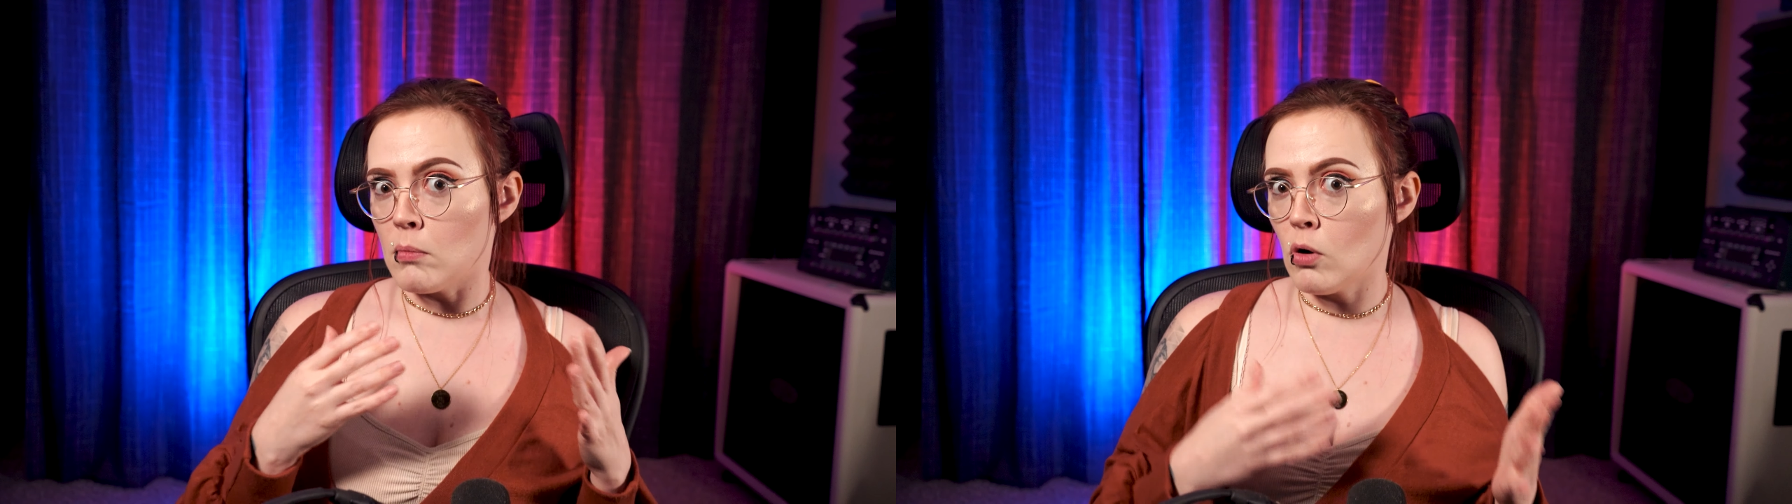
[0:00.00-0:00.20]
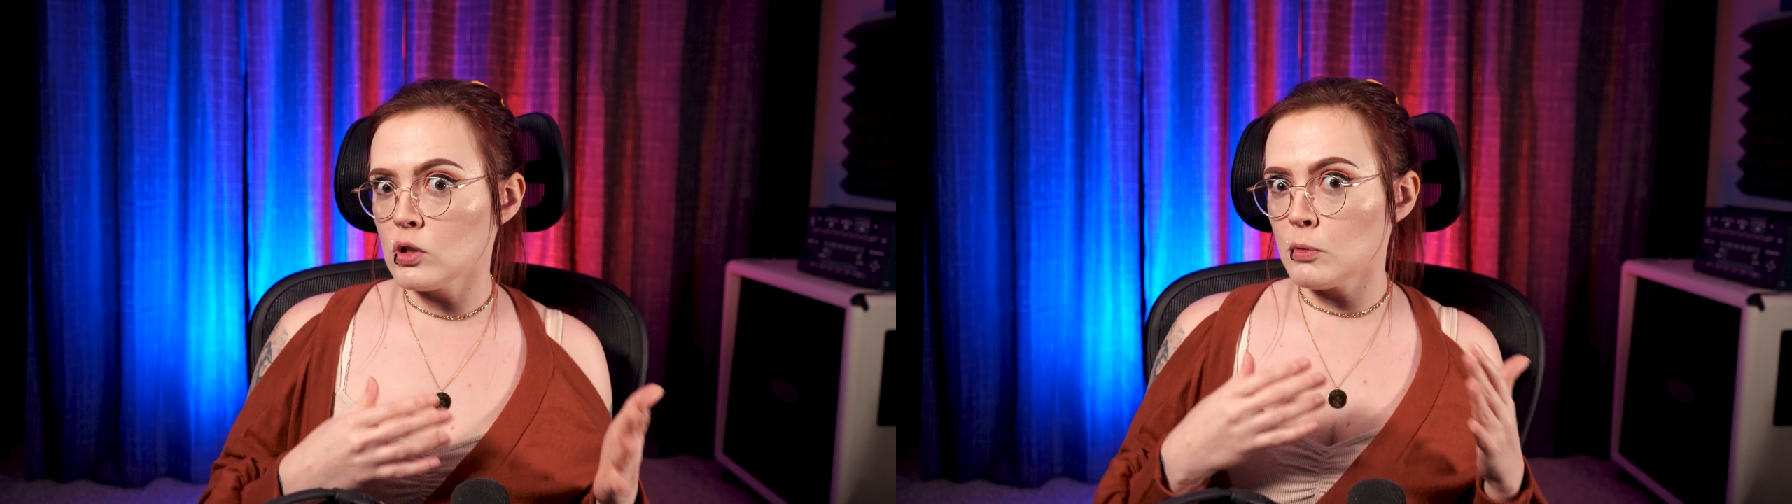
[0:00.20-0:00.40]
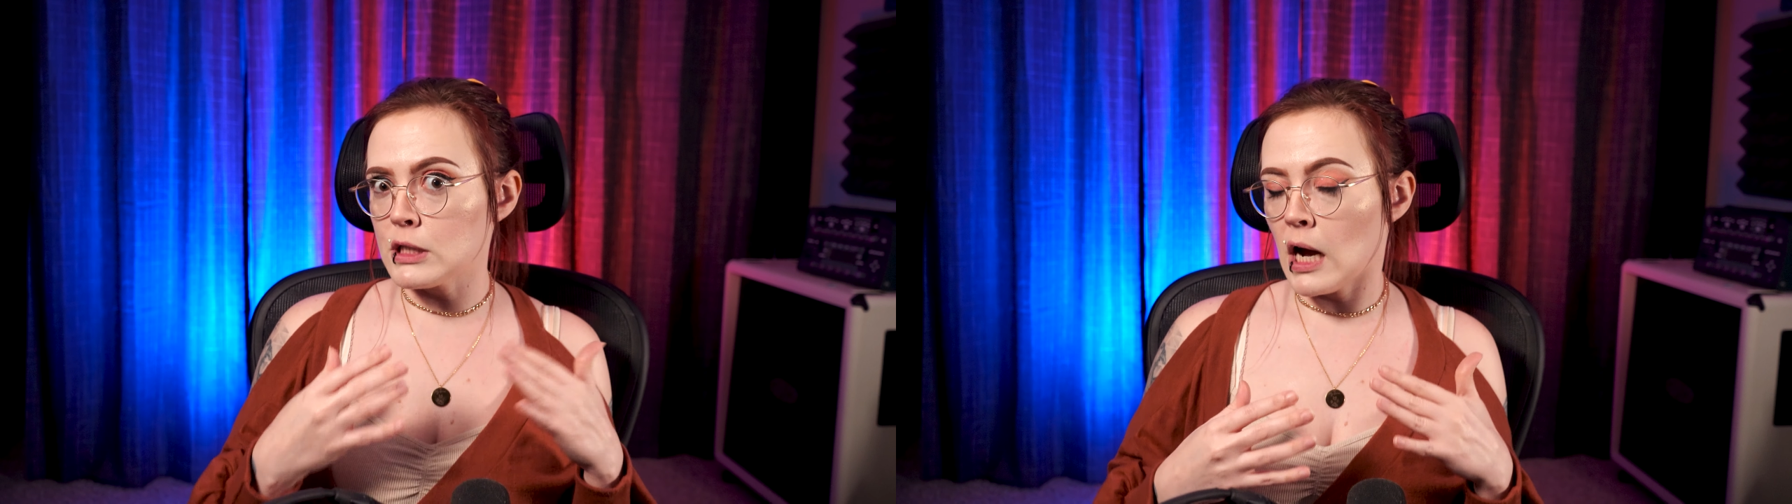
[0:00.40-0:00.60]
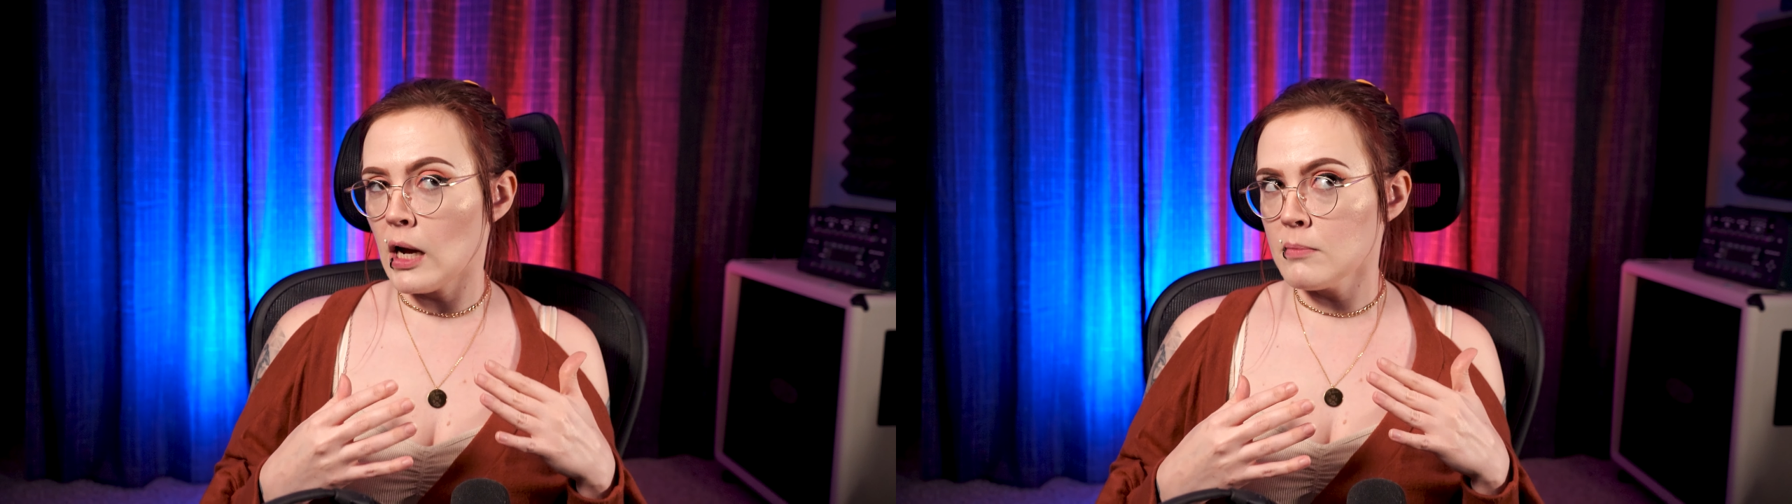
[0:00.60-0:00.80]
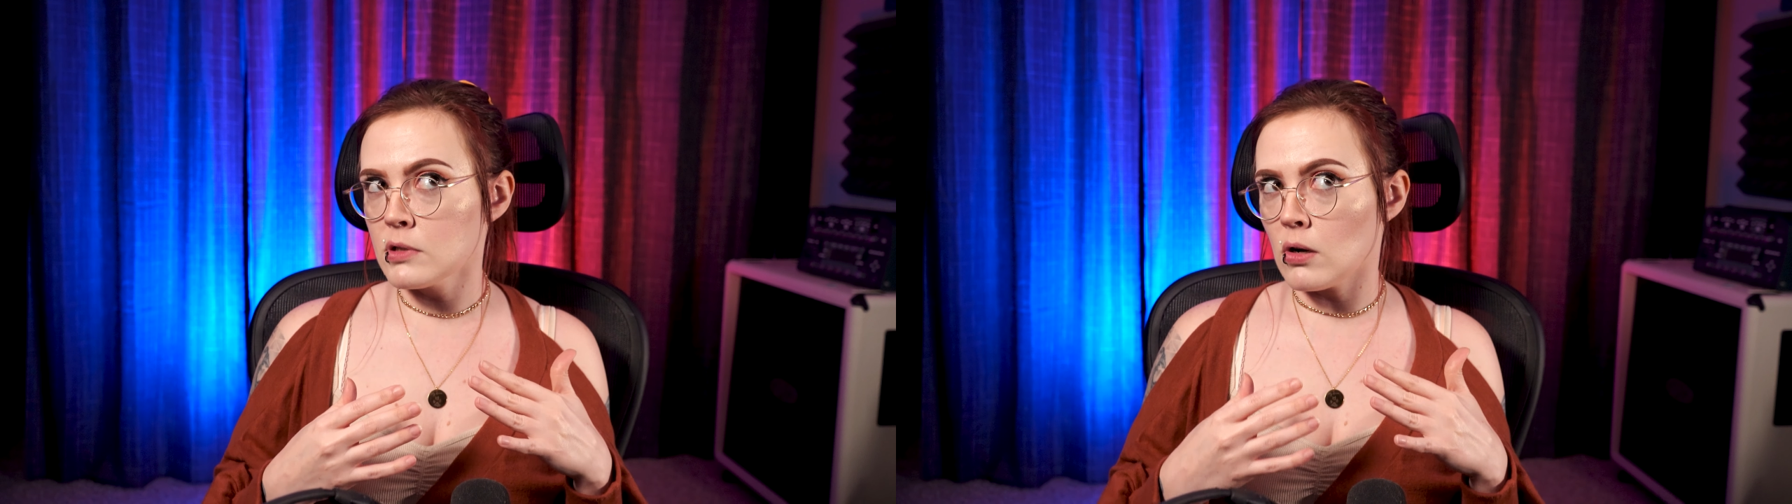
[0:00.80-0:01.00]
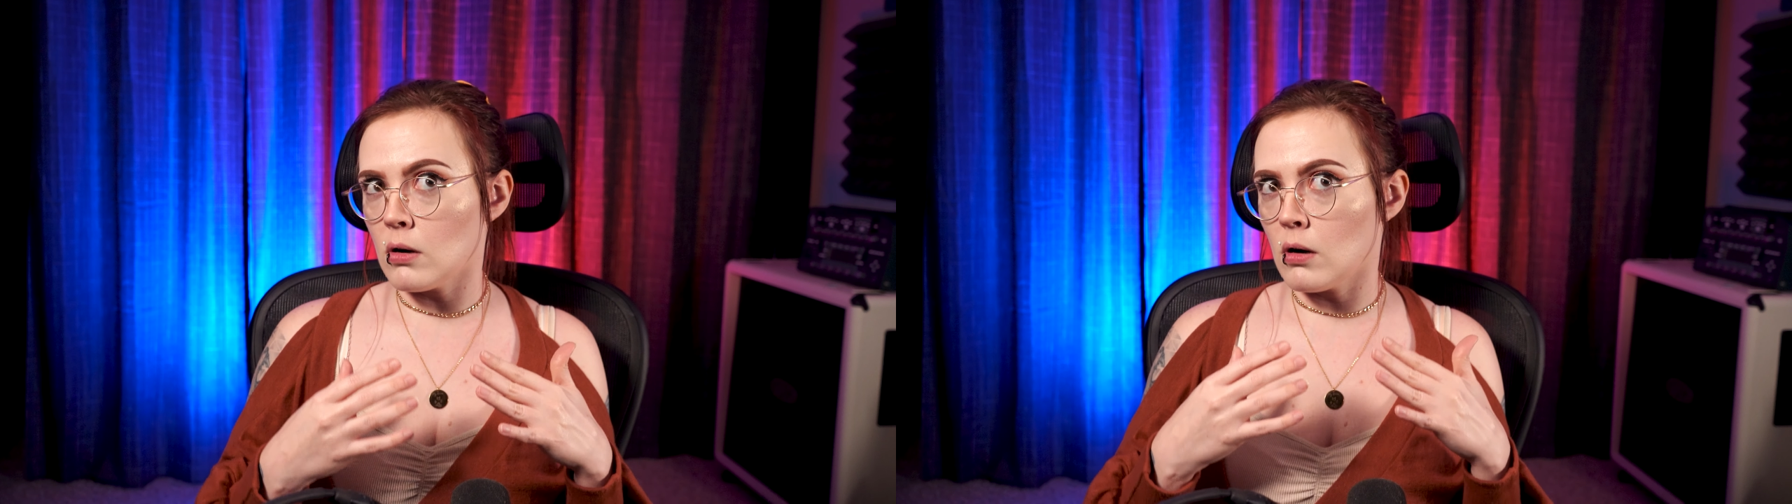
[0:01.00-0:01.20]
multiple times